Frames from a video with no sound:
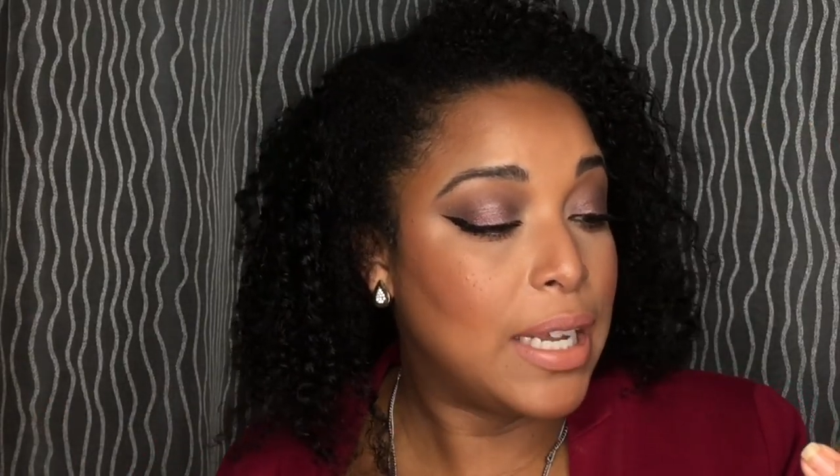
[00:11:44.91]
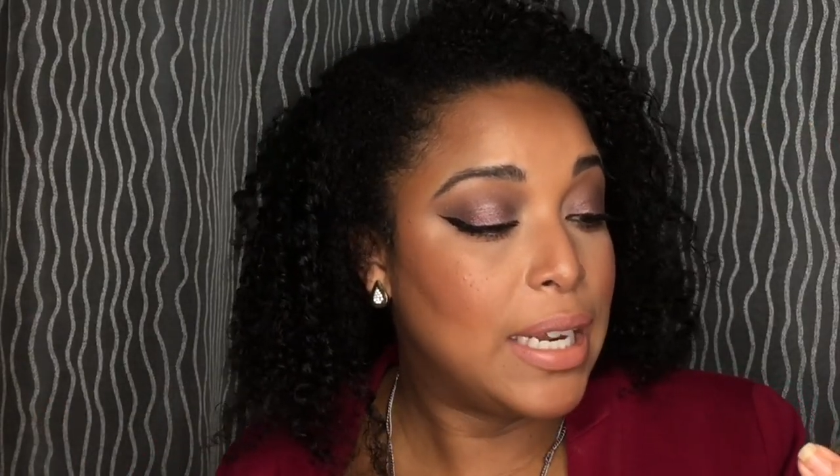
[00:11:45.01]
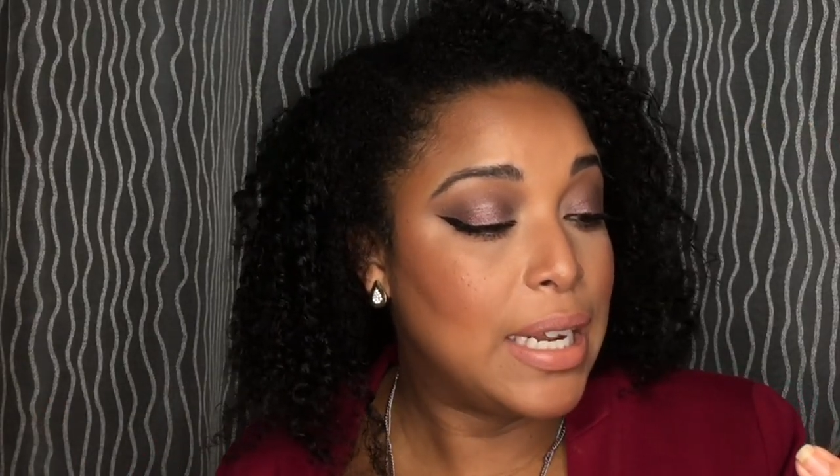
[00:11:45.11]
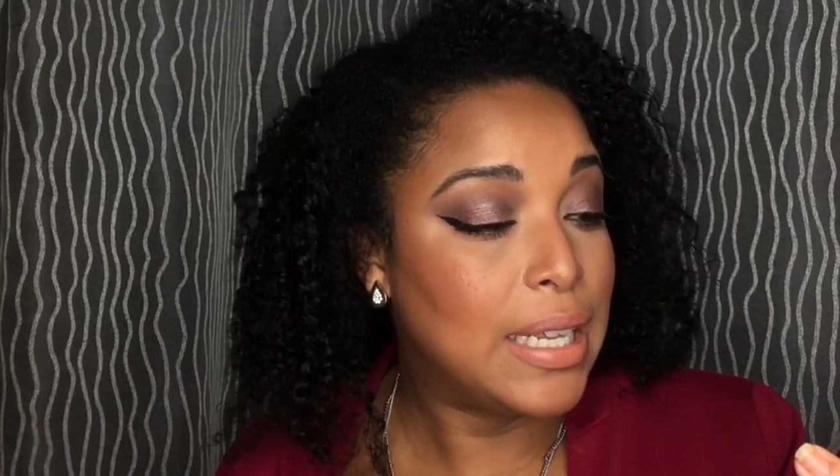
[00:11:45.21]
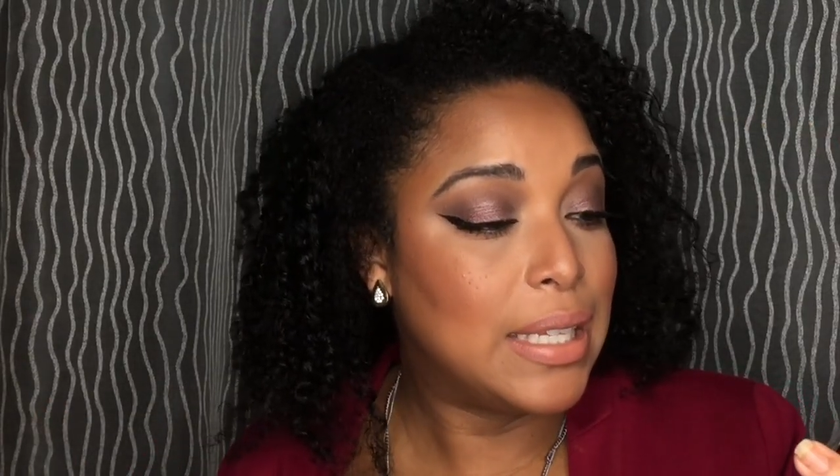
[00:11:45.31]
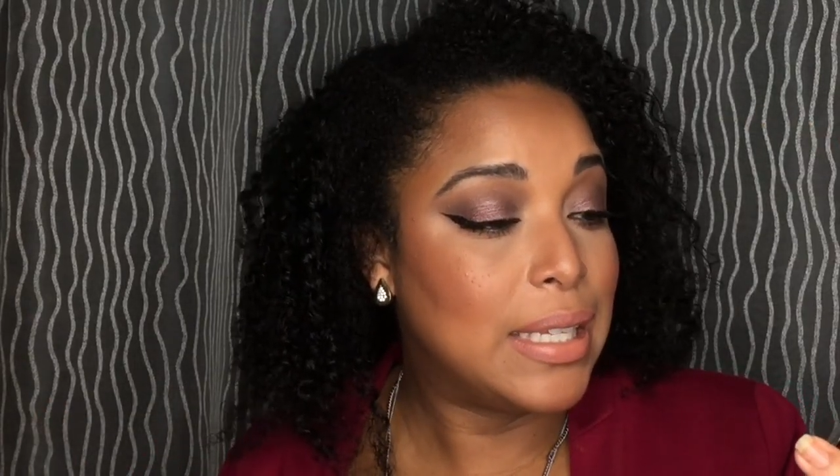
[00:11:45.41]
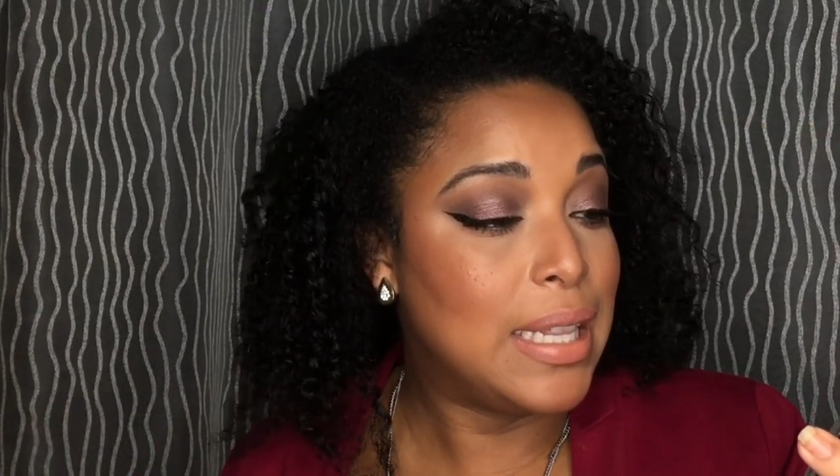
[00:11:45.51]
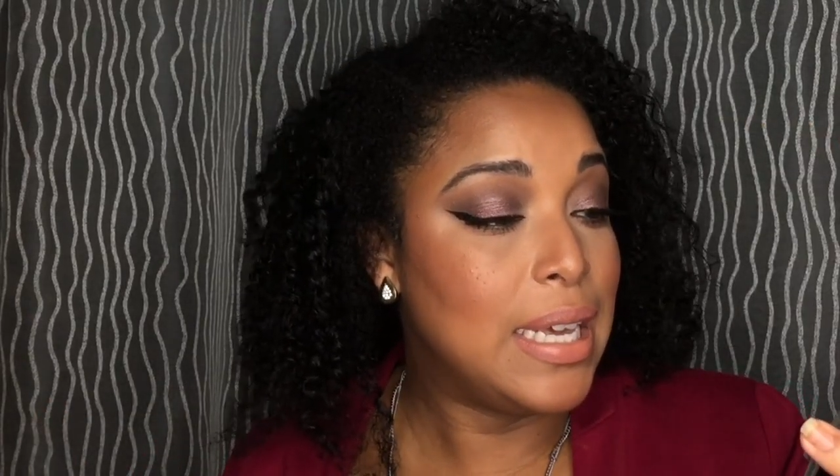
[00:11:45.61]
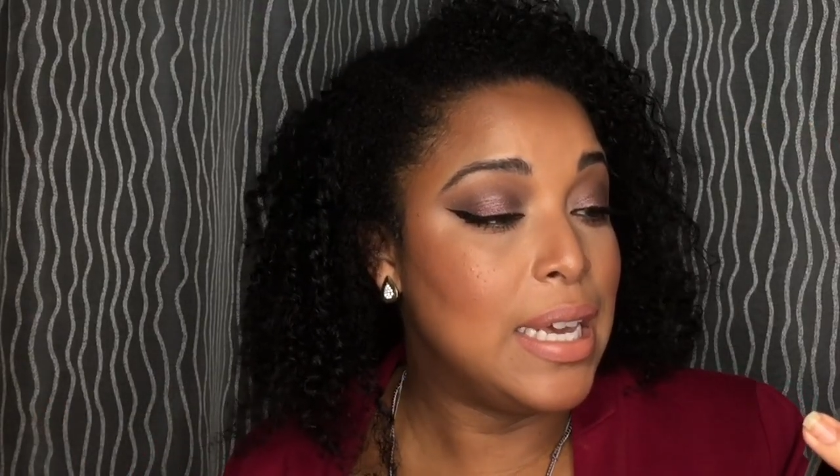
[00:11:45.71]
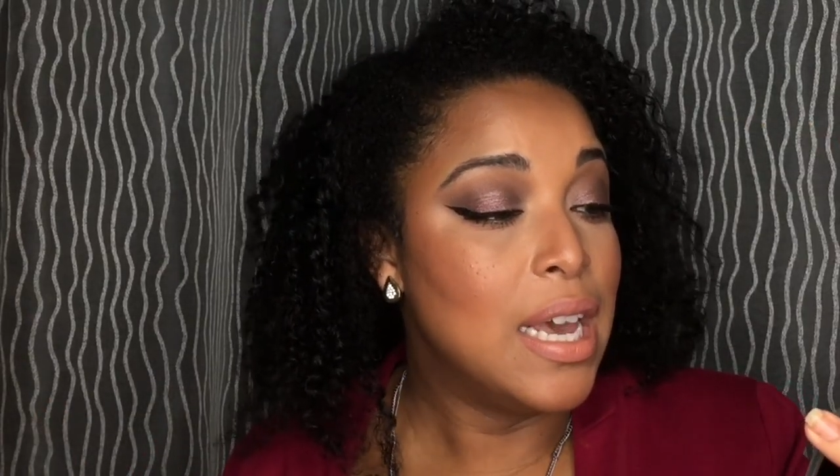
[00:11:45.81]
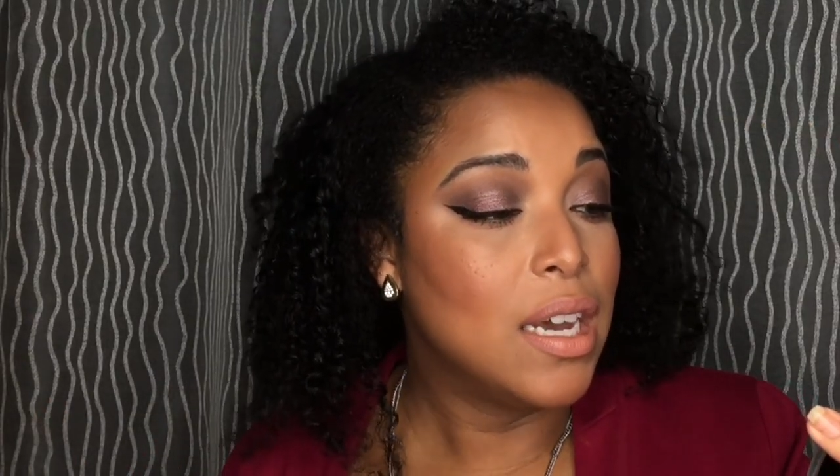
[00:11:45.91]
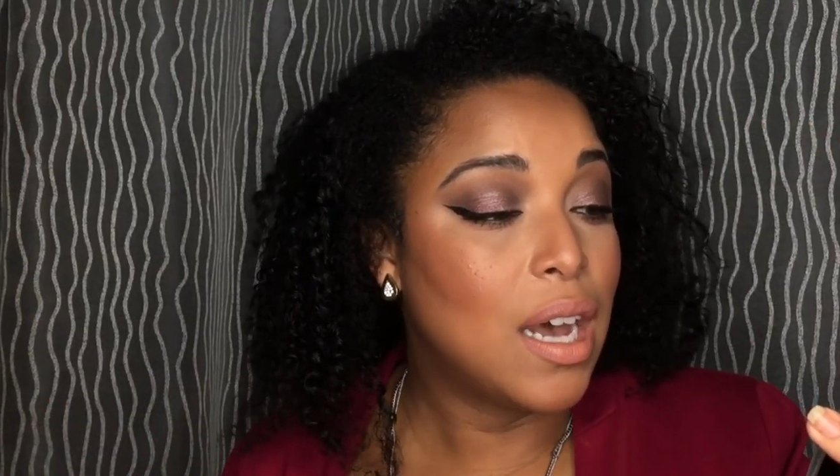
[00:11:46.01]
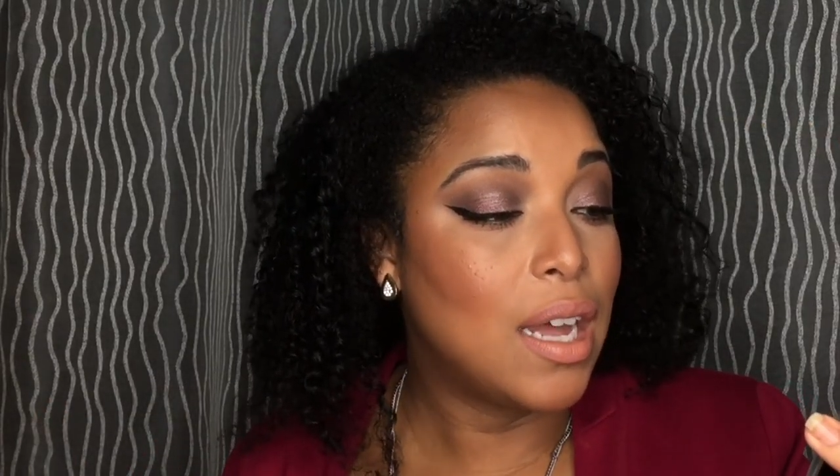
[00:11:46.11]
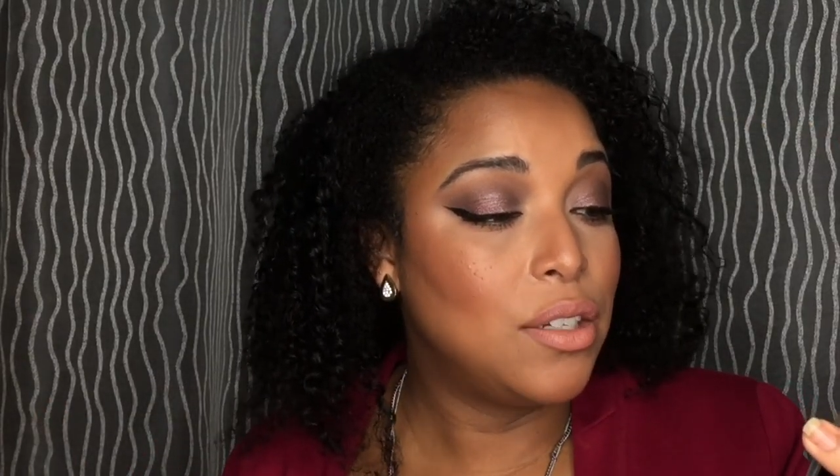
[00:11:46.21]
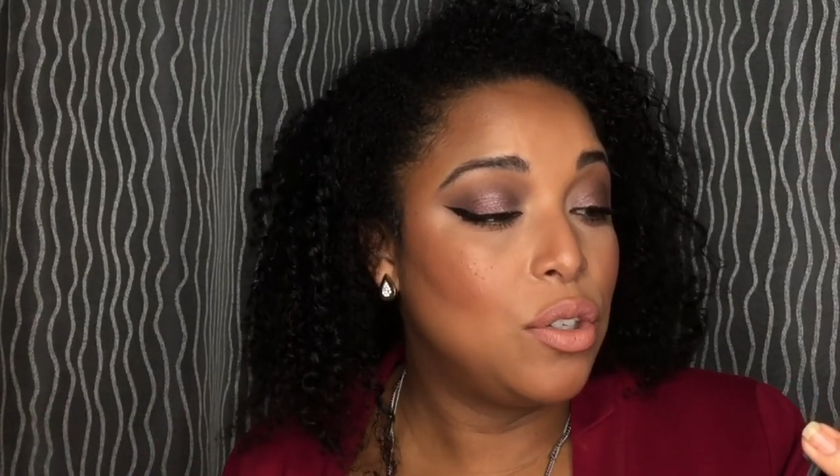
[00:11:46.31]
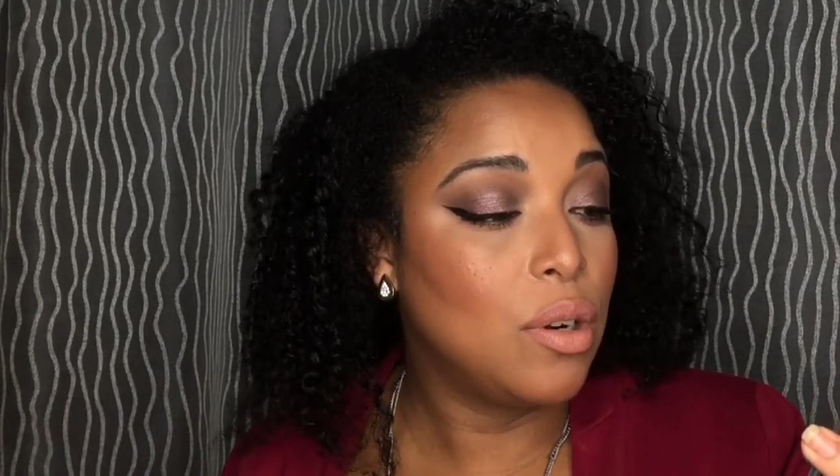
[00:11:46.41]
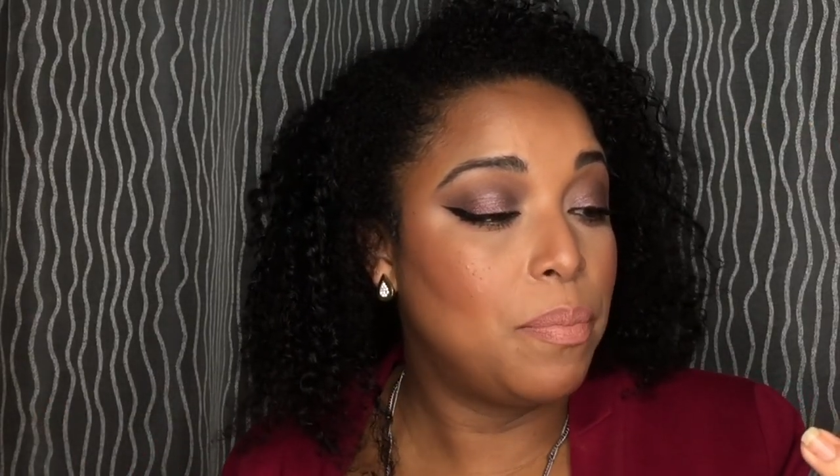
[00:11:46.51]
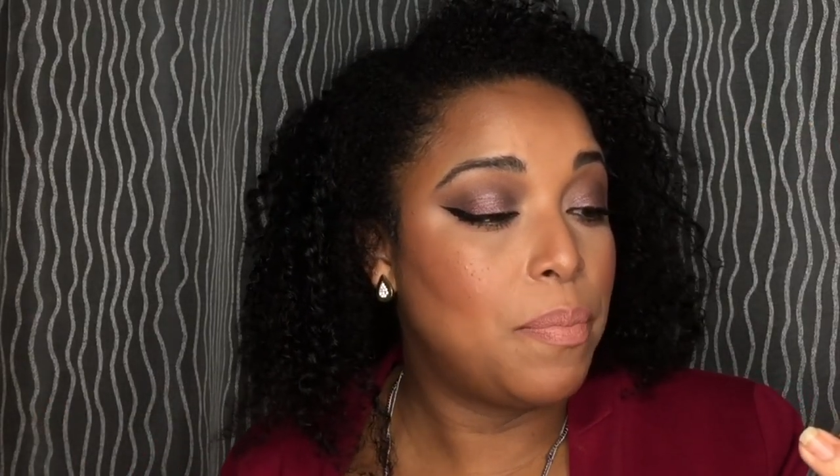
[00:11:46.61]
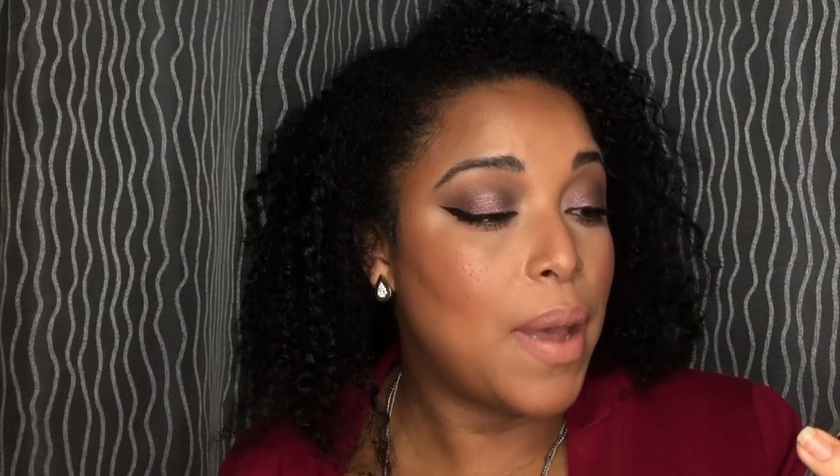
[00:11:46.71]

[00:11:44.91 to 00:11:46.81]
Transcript: It is the contour